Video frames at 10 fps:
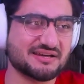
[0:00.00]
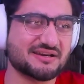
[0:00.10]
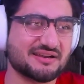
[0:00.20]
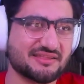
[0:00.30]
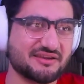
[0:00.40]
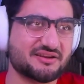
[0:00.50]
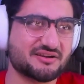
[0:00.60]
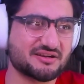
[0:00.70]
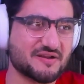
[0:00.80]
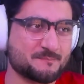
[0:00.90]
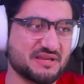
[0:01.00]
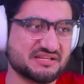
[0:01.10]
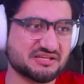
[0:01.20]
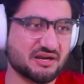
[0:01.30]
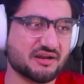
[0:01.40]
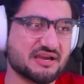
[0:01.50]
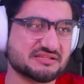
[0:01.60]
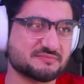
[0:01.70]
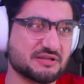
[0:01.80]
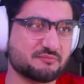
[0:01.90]
out of there. Meet
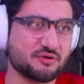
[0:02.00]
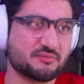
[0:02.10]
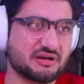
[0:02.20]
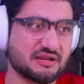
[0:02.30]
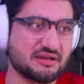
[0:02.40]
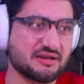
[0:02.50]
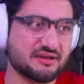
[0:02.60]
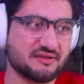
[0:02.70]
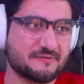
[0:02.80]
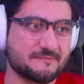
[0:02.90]
sarcasm and boomerang guy.